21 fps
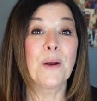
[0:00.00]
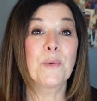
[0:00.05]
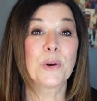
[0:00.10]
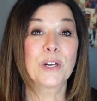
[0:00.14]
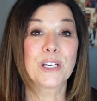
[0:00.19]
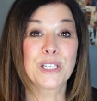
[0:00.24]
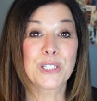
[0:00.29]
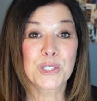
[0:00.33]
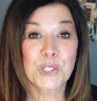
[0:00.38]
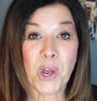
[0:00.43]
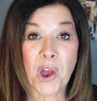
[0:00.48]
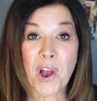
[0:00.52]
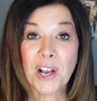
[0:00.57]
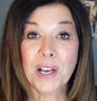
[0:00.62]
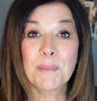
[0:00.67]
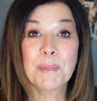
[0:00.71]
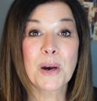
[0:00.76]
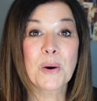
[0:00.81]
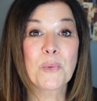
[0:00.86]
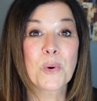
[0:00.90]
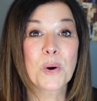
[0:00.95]
And we're gonna talk
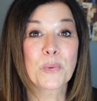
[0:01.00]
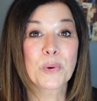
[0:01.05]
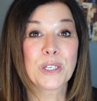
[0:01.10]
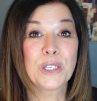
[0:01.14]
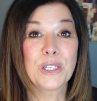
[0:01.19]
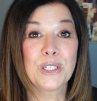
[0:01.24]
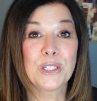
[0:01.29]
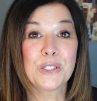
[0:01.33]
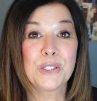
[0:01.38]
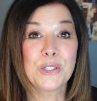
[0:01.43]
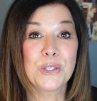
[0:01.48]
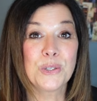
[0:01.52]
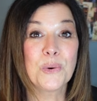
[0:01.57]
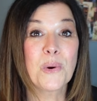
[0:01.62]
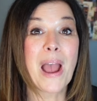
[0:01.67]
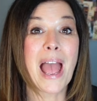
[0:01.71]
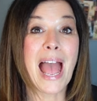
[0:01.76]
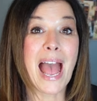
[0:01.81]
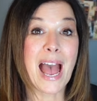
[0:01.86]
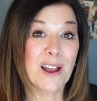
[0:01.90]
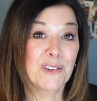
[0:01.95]
about what we're gonna
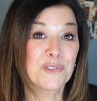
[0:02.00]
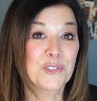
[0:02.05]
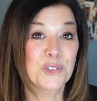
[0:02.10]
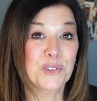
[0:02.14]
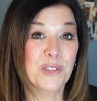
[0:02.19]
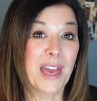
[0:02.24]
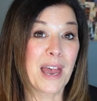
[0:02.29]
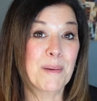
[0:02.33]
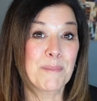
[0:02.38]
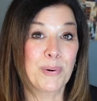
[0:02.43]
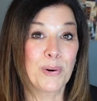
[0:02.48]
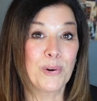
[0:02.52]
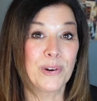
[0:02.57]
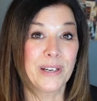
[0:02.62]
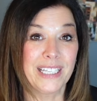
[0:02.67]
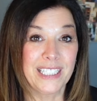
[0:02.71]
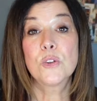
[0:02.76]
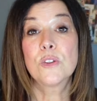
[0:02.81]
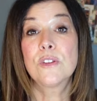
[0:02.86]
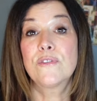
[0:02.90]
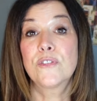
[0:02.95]
do after that
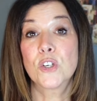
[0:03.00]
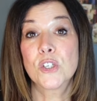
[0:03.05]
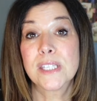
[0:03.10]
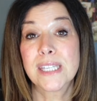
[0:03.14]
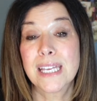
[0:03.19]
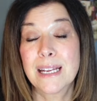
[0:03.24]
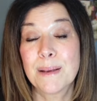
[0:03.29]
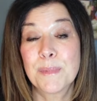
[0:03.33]
point. So the first thing